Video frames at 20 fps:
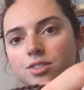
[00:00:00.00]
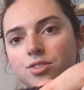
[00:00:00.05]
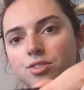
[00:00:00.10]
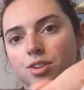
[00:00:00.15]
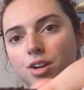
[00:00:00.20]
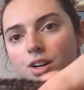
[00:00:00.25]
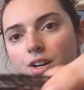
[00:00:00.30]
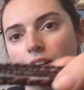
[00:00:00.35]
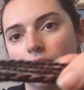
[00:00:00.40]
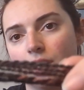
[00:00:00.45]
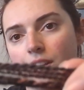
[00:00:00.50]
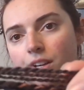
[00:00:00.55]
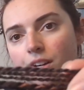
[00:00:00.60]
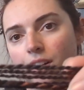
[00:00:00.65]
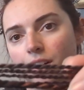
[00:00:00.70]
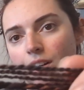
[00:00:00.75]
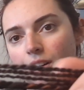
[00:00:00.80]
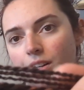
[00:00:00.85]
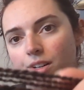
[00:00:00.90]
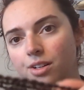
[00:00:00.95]
dark
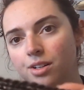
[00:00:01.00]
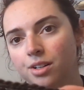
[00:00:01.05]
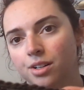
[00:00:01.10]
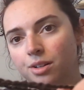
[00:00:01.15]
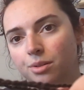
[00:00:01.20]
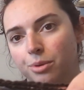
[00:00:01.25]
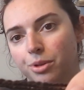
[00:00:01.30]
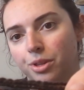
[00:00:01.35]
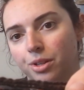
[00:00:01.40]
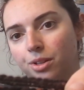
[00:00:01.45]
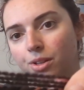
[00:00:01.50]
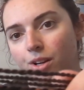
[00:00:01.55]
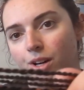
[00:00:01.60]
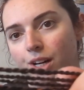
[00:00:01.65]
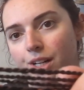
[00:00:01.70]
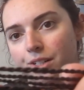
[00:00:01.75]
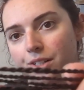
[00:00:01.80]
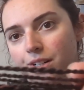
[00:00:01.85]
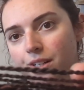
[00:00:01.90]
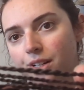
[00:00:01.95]
yarn with a
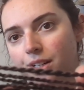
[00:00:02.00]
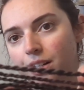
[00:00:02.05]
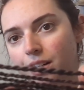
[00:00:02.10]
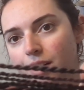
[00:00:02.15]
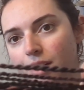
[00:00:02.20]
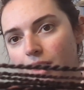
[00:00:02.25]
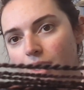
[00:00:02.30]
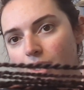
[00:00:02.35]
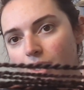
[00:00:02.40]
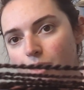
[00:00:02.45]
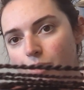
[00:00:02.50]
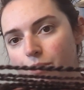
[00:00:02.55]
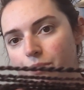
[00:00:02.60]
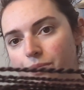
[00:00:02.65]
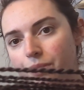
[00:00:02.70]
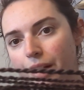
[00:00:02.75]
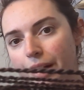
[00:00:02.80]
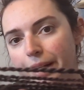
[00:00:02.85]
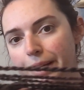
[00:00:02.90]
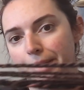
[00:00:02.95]
lot of